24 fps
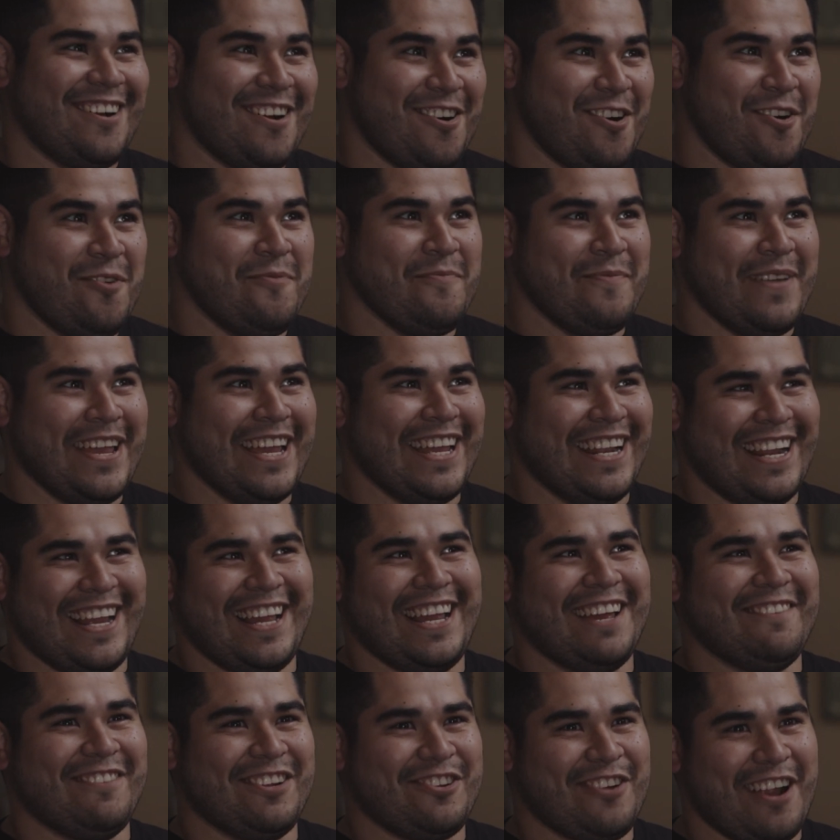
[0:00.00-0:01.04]
oh man, I
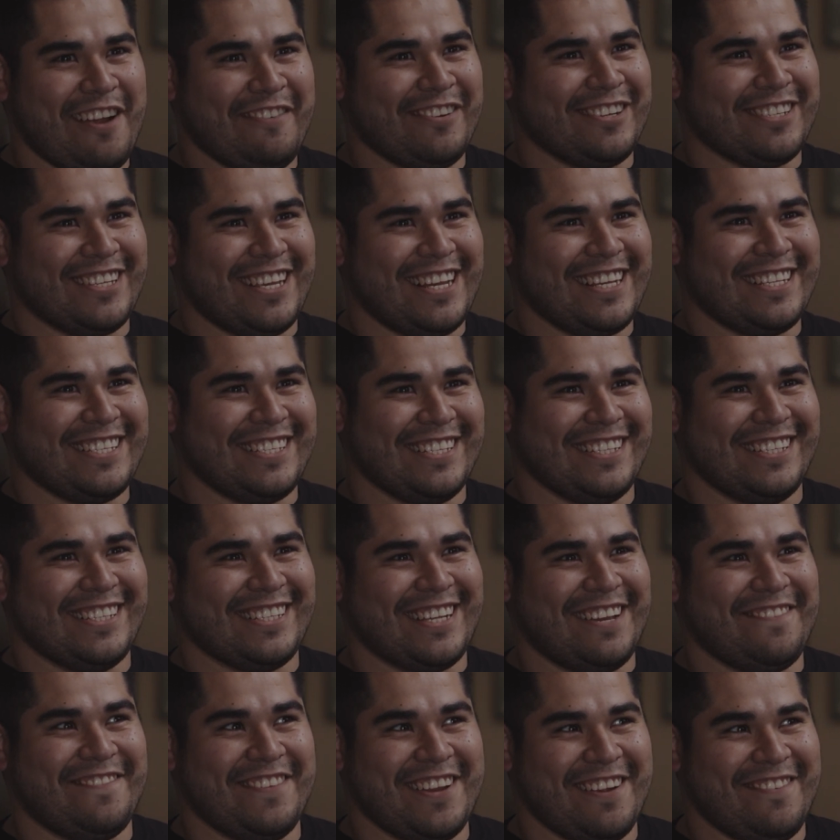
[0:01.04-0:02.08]
have a driver's
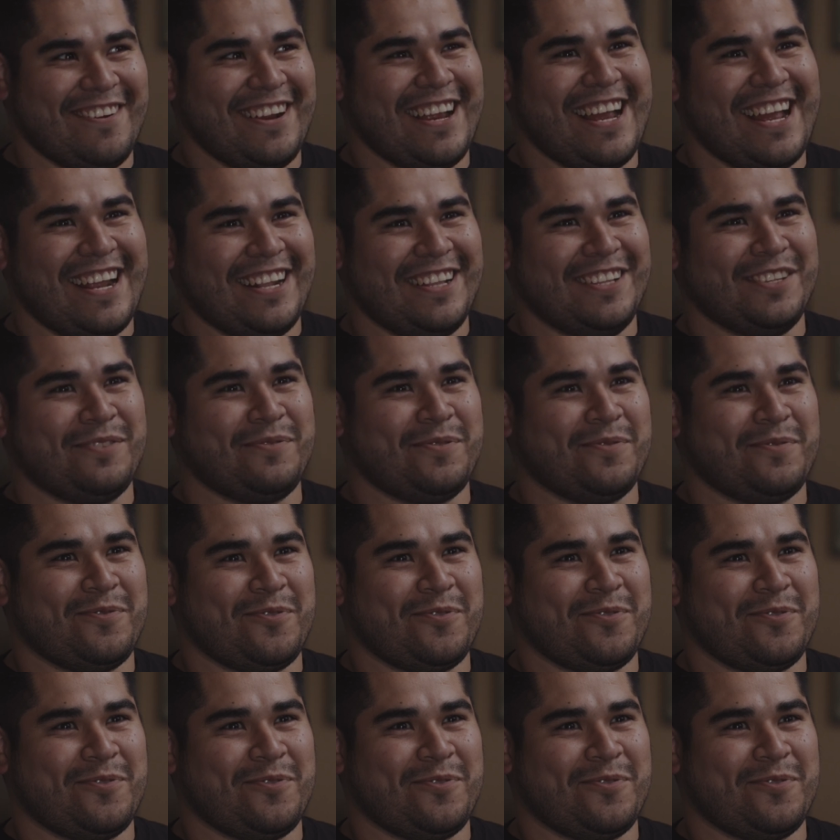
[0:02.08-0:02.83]
license. I've never had this